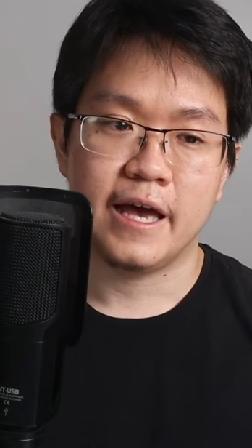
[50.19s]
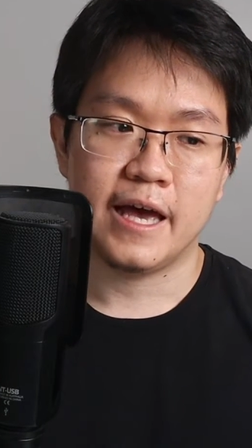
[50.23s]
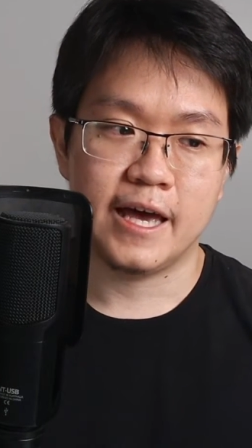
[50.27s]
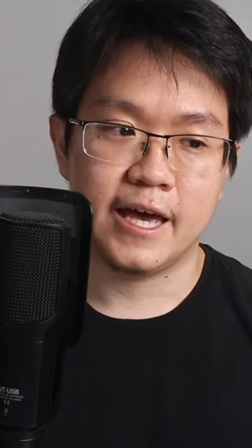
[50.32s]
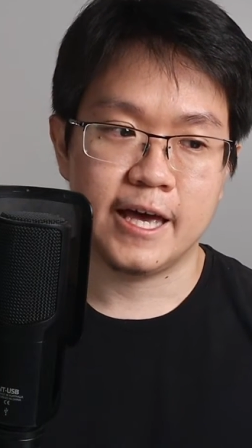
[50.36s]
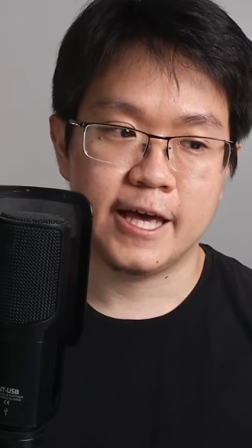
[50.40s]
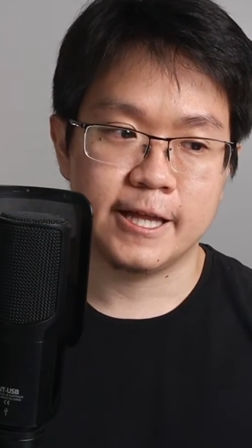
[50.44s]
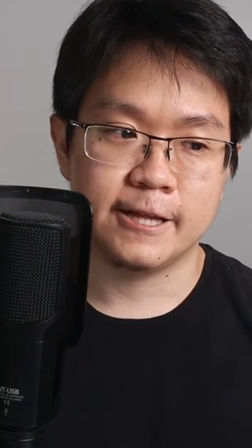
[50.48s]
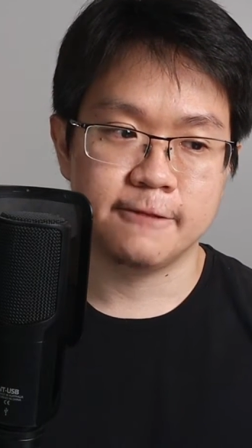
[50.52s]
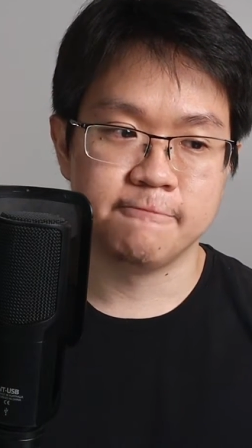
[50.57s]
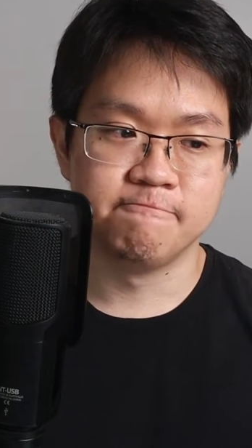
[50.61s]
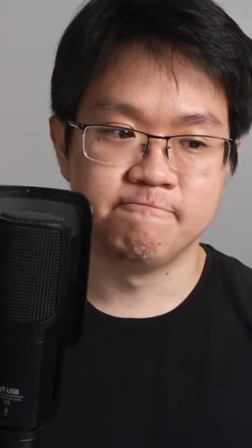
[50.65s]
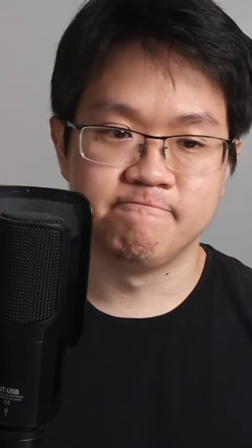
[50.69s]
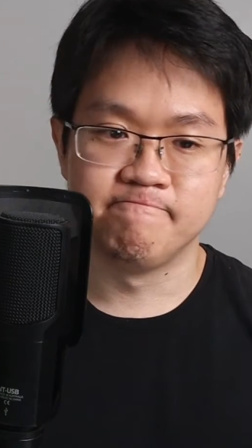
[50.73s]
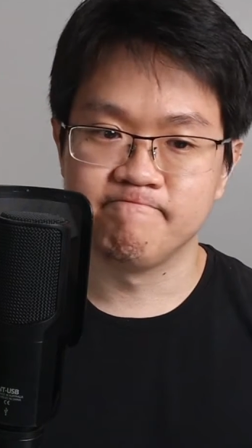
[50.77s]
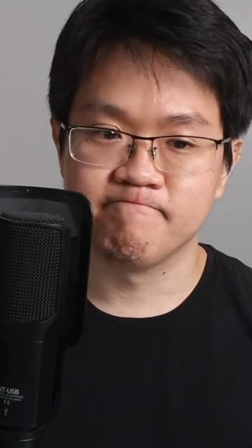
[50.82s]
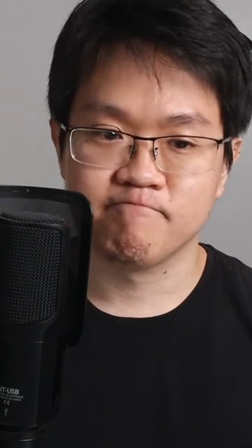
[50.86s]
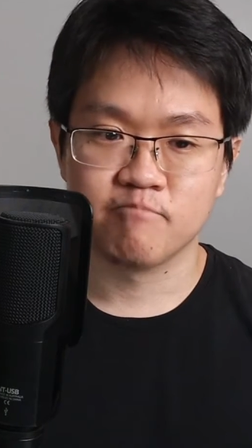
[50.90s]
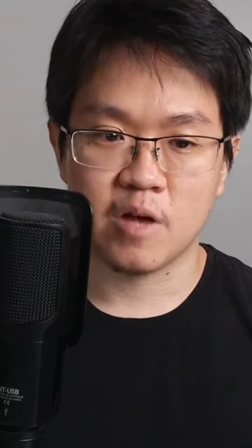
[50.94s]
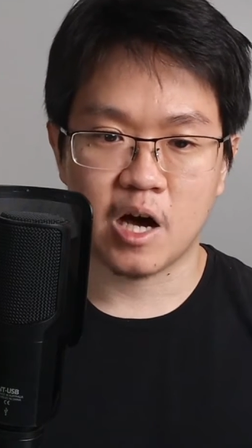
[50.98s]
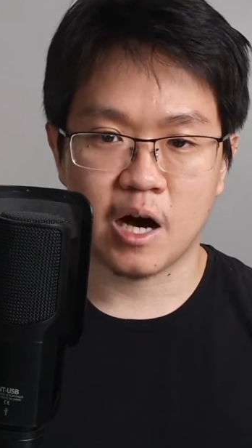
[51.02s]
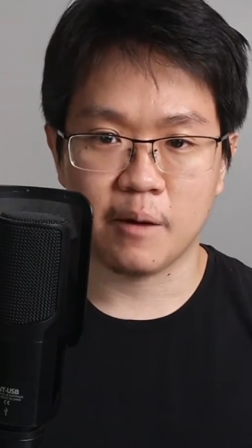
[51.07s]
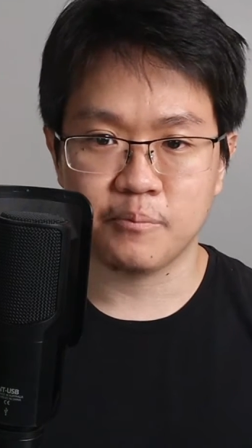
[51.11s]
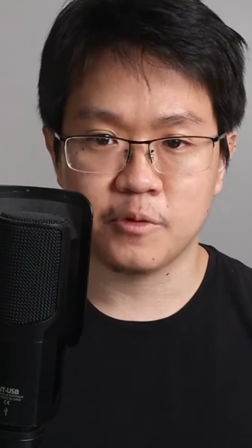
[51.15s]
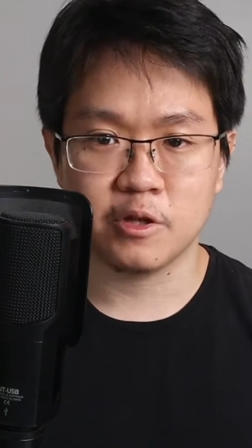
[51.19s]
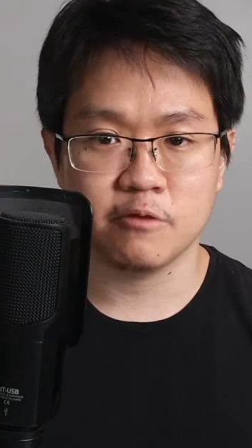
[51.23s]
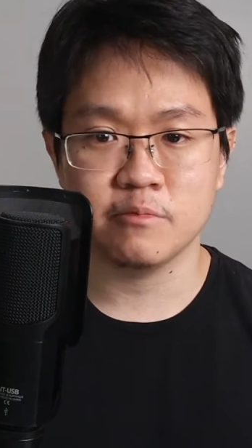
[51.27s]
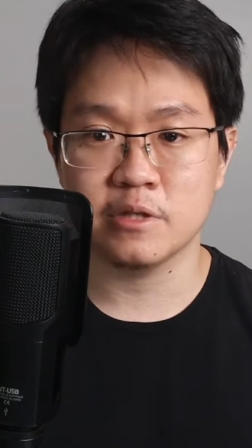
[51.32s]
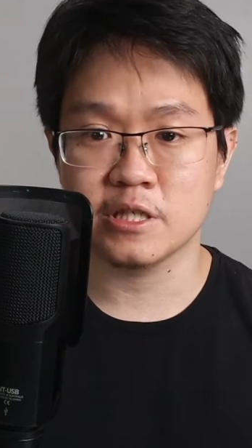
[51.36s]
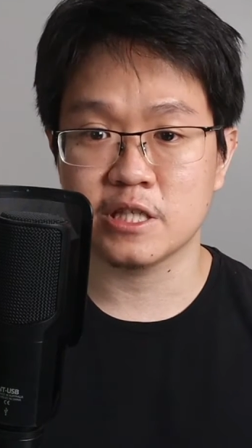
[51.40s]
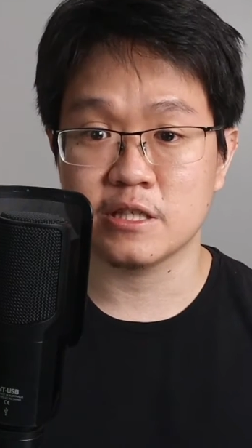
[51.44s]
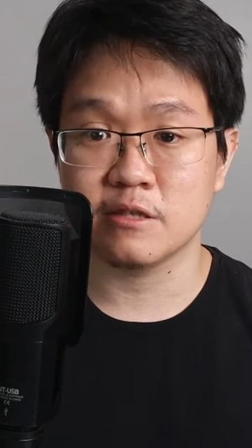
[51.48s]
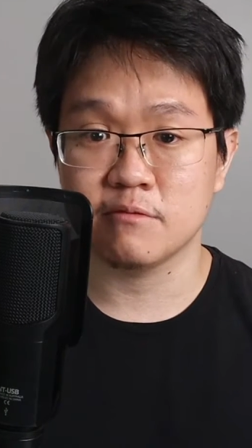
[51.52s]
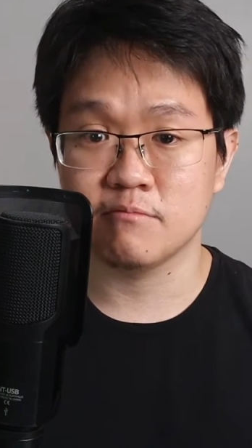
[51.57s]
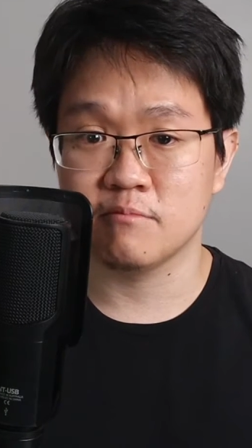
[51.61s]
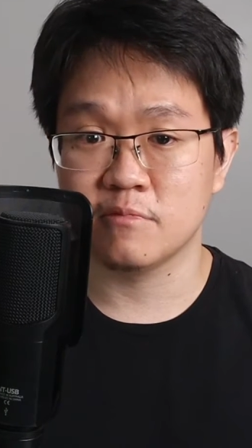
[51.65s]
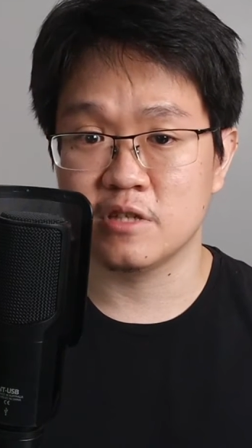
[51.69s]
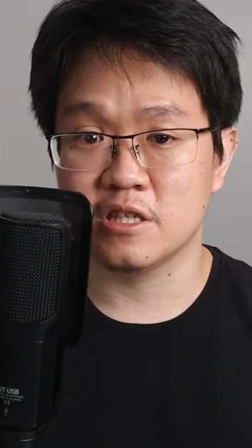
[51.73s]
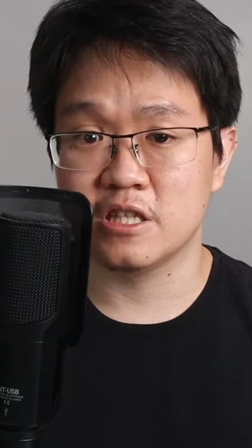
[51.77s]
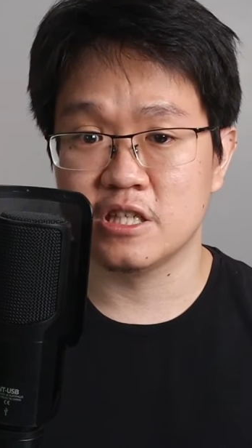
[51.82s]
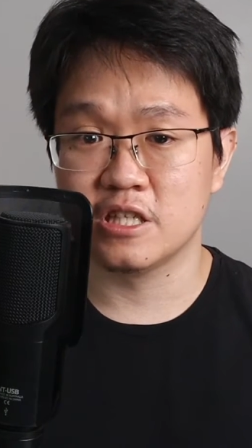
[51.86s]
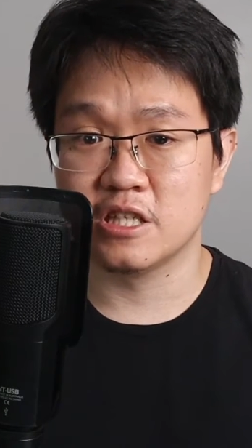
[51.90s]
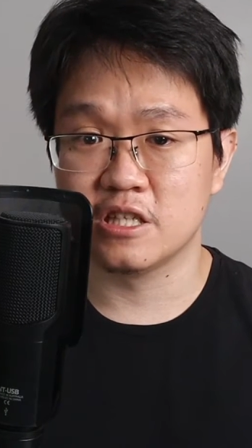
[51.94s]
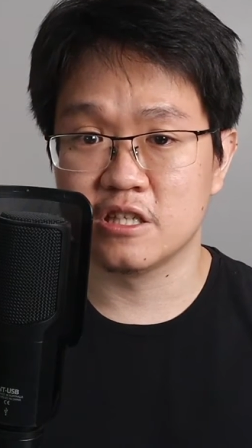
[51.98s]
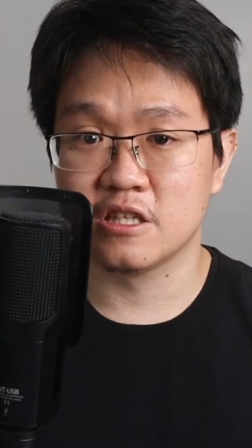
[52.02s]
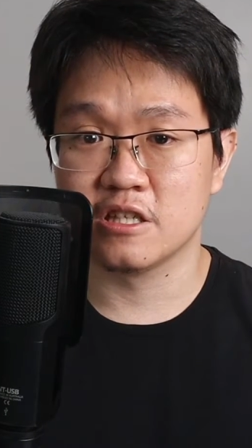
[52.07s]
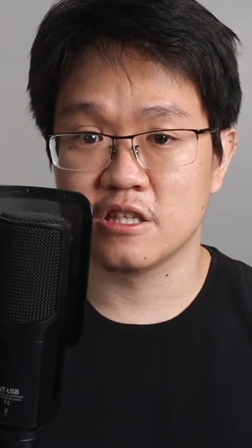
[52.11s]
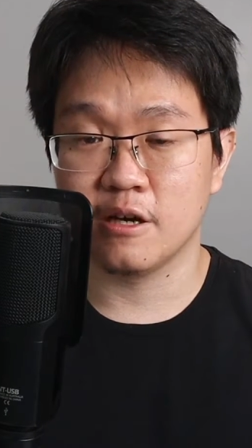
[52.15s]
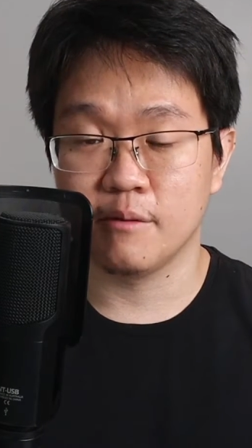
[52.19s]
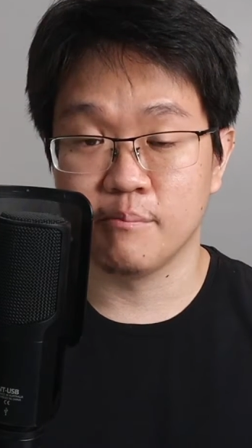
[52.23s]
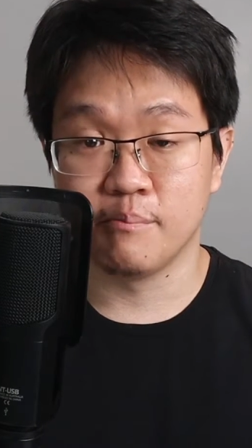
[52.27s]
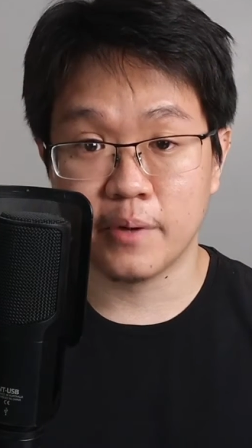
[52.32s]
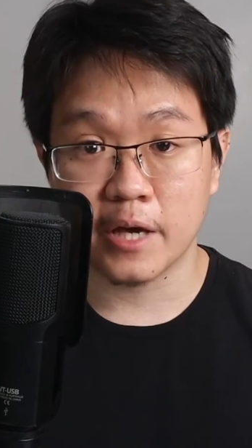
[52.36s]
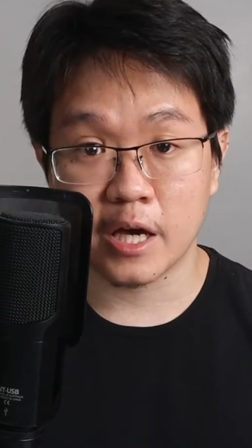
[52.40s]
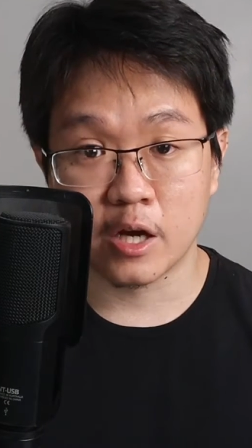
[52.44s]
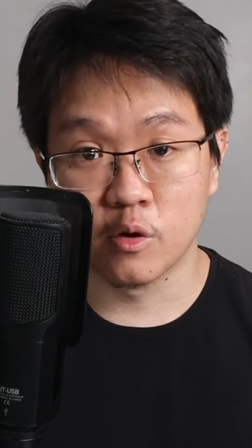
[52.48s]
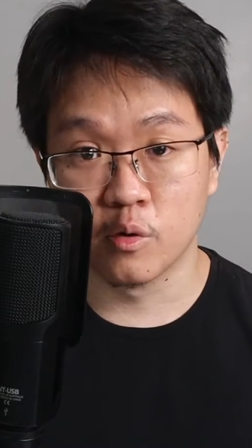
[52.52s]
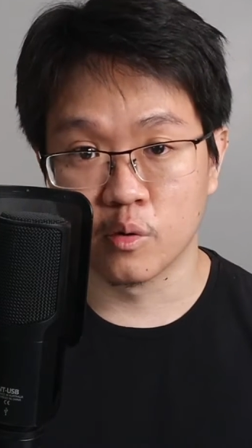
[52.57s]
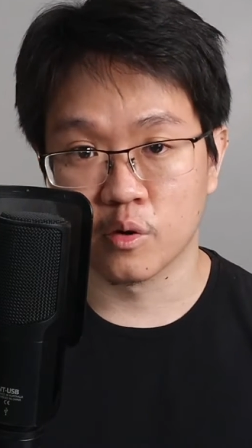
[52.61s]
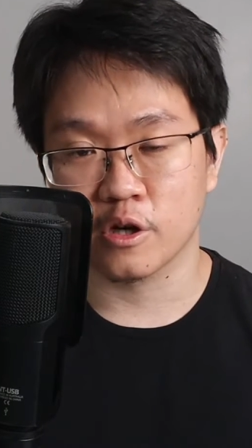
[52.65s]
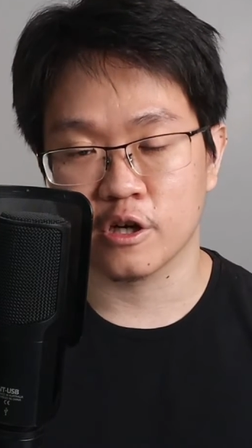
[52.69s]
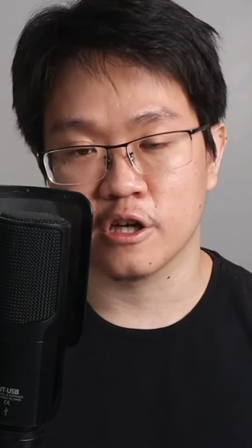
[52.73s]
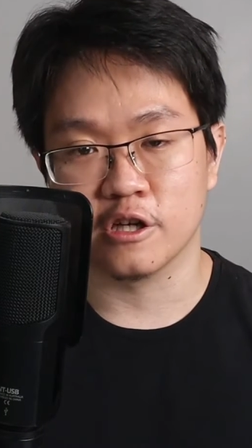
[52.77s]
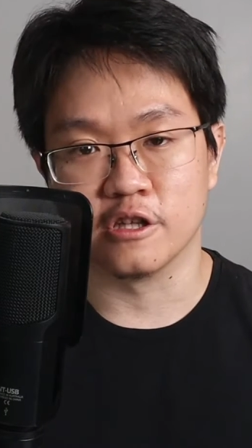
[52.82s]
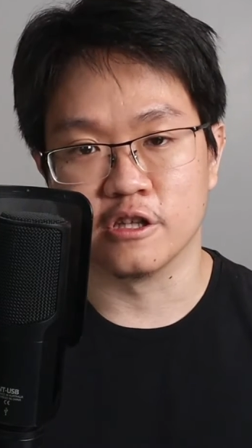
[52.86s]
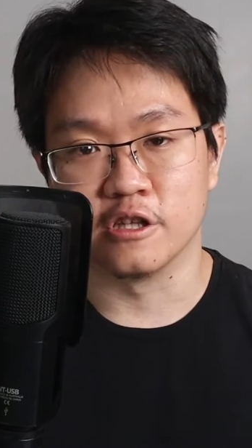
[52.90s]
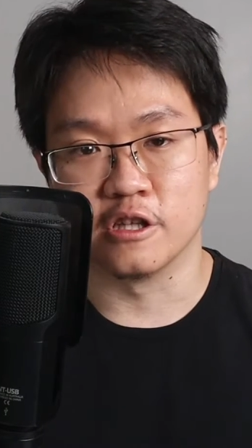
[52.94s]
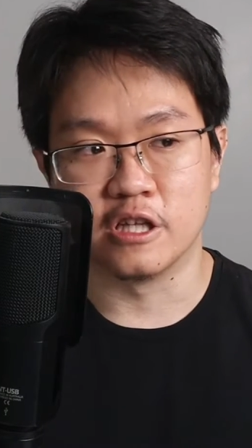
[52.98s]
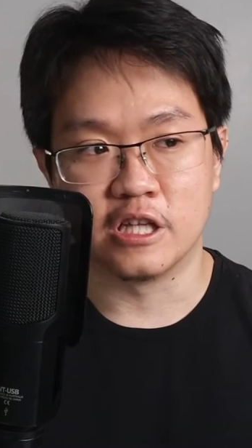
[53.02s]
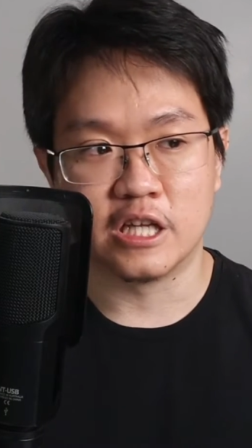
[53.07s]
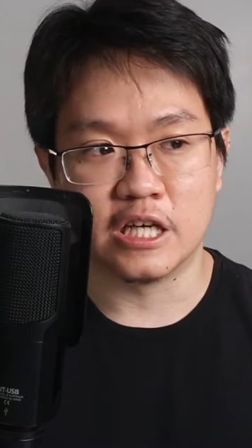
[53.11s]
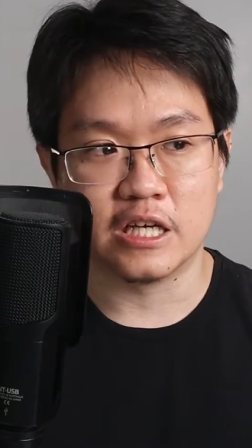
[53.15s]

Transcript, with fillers: And optimism is a big word.